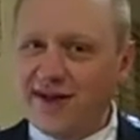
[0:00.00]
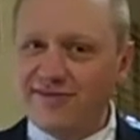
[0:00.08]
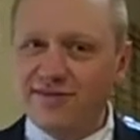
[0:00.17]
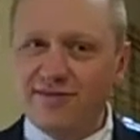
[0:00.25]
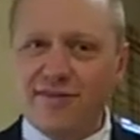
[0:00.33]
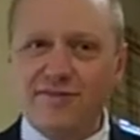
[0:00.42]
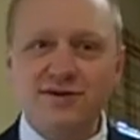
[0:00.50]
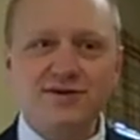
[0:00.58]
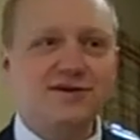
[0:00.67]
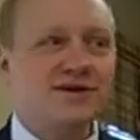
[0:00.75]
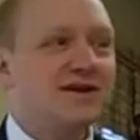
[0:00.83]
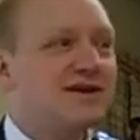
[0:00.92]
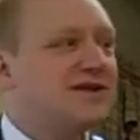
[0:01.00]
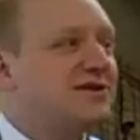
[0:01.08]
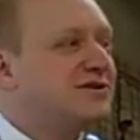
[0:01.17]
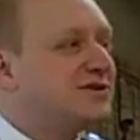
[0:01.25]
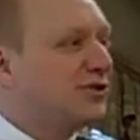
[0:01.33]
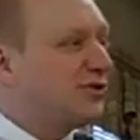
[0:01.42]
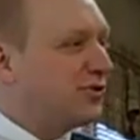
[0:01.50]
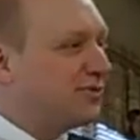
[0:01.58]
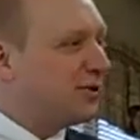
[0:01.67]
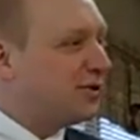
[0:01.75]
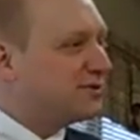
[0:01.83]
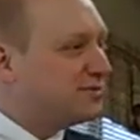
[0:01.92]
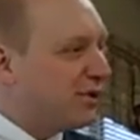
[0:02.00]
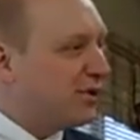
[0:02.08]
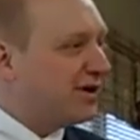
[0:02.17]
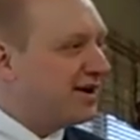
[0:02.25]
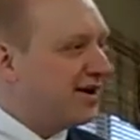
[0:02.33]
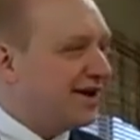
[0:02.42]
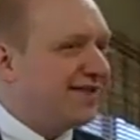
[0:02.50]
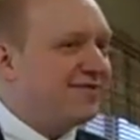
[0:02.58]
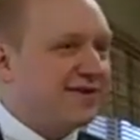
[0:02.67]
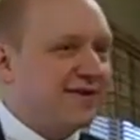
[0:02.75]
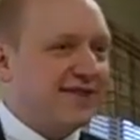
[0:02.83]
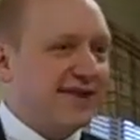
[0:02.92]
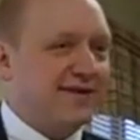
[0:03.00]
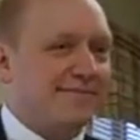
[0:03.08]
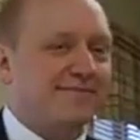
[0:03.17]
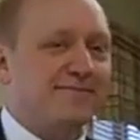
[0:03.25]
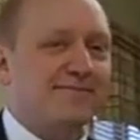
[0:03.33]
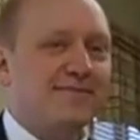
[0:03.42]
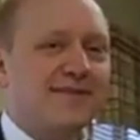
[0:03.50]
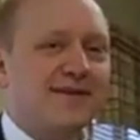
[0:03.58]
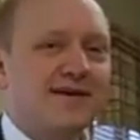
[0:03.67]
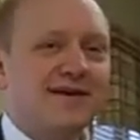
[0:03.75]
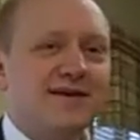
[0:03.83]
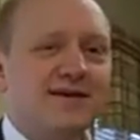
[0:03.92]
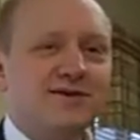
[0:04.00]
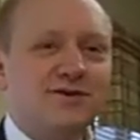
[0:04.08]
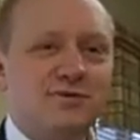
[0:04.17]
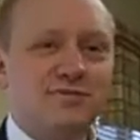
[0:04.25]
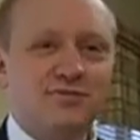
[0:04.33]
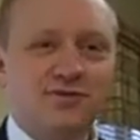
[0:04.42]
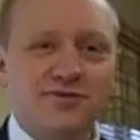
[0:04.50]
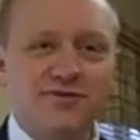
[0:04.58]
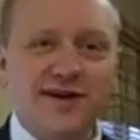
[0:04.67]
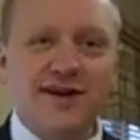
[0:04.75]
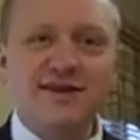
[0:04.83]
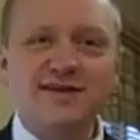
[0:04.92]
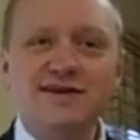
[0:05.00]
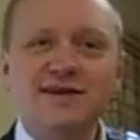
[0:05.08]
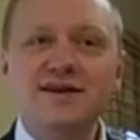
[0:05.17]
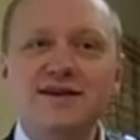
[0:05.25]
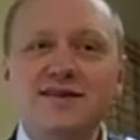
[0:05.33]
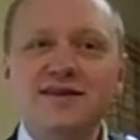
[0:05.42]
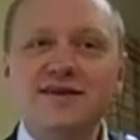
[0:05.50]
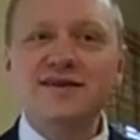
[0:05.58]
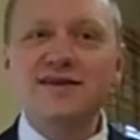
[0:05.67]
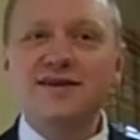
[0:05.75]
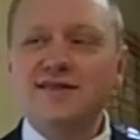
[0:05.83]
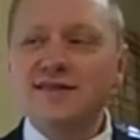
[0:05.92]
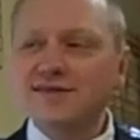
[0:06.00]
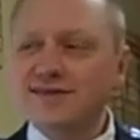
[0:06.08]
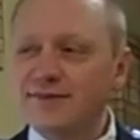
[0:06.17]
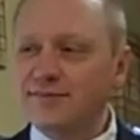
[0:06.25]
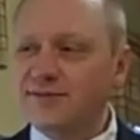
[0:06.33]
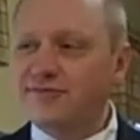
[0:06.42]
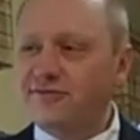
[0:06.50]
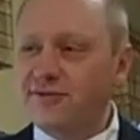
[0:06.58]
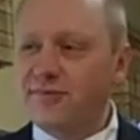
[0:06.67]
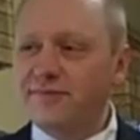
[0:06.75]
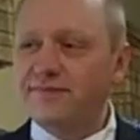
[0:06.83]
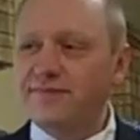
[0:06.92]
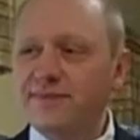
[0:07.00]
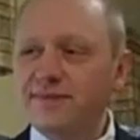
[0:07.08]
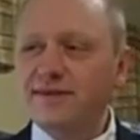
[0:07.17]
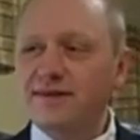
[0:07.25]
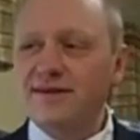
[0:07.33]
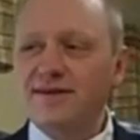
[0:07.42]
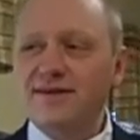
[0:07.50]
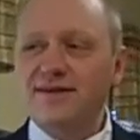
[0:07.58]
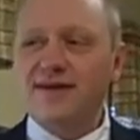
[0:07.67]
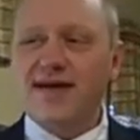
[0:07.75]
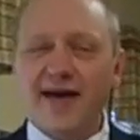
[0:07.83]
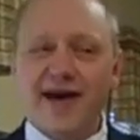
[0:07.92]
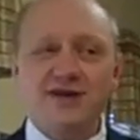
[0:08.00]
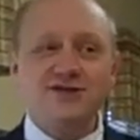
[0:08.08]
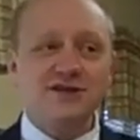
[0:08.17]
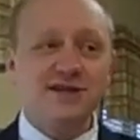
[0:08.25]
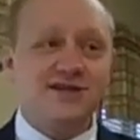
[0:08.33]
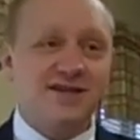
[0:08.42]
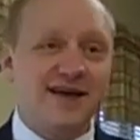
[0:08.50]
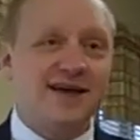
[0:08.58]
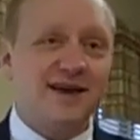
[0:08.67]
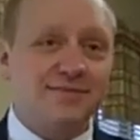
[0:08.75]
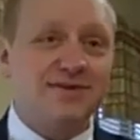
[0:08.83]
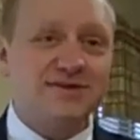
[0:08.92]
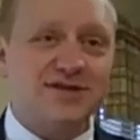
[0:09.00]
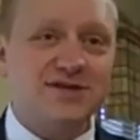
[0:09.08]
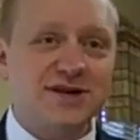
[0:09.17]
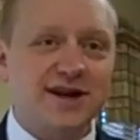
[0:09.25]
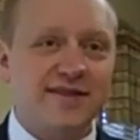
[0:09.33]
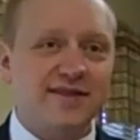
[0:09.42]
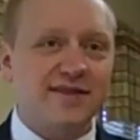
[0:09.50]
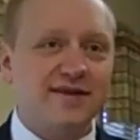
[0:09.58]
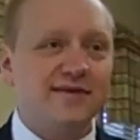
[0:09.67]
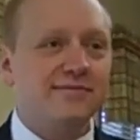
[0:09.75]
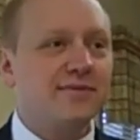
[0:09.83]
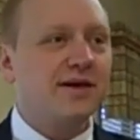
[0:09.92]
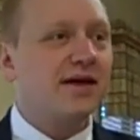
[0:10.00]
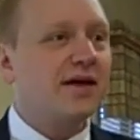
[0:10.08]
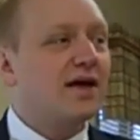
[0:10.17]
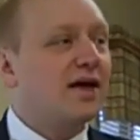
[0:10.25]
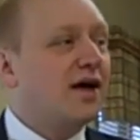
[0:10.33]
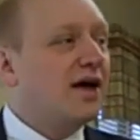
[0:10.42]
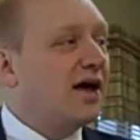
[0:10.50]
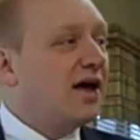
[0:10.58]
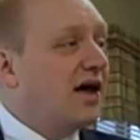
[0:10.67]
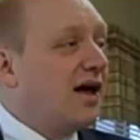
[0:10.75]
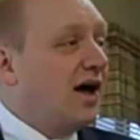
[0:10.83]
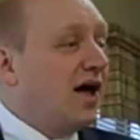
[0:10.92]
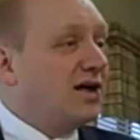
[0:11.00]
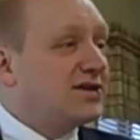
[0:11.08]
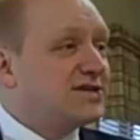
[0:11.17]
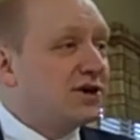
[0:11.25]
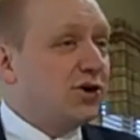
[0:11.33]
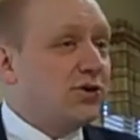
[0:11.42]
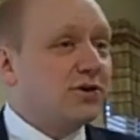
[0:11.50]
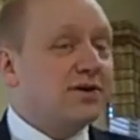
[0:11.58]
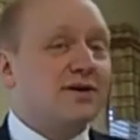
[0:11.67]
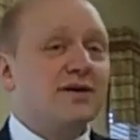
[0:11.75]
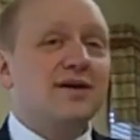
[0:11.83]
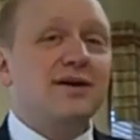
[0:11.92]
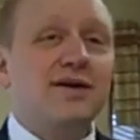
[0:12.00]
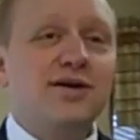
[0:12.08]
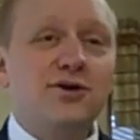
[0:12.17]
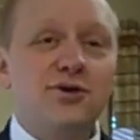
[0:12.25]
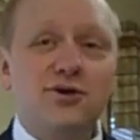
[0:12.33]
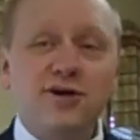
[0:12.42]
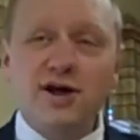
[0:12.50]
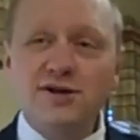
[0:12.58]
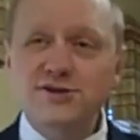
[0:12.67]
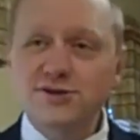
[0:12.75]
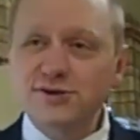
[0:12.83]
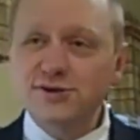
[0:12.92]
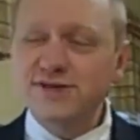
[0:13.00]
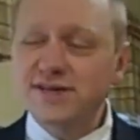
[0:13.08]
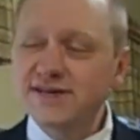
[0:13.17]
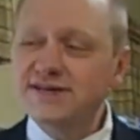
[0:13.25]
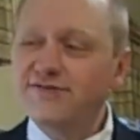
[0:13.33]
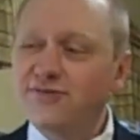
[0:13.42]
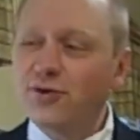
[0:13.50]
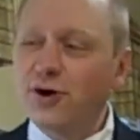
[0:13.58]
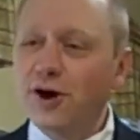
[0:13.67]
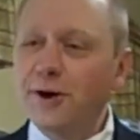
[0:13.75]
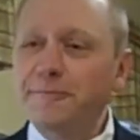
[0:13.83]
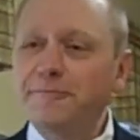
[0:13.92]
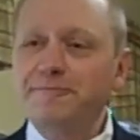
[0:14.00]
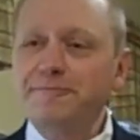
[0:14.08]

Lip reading: half of the members. So you would postpone it indefinitely to prevent the assembly from actually taking a position on it. Also, you could also use this for